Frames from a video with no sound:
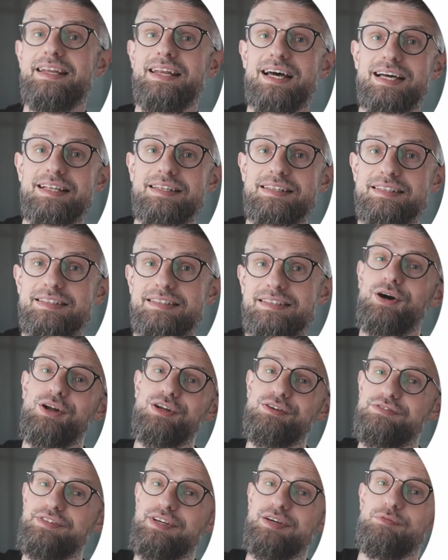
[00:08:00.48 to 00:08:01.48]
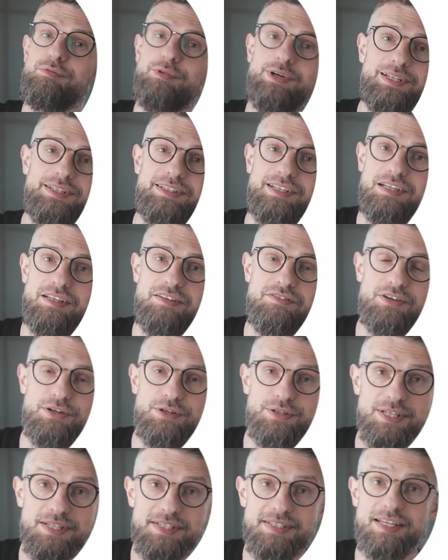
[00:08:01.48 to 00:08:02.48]
and not all of them will
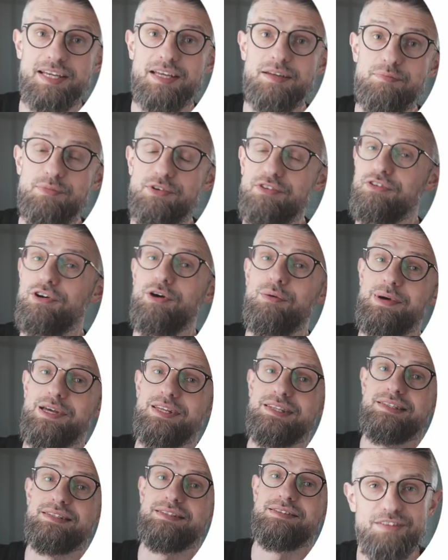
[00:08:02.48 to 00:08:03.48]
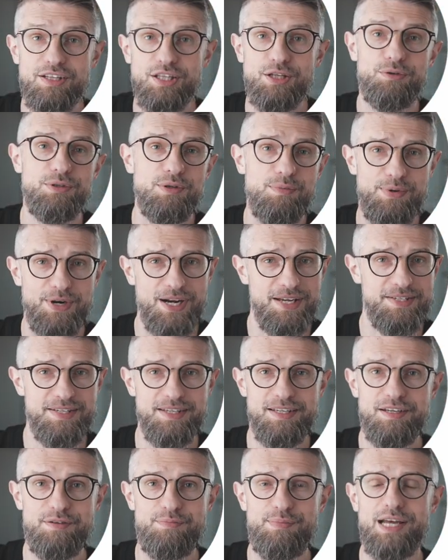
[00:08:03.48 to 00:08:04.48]
deliver the same performance, even though the
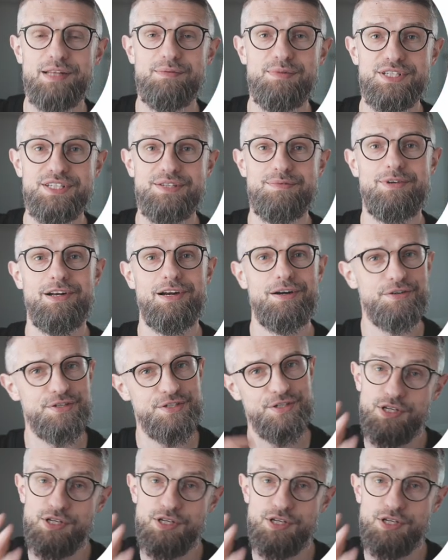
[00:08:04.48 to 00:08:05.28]
pricing might be similar.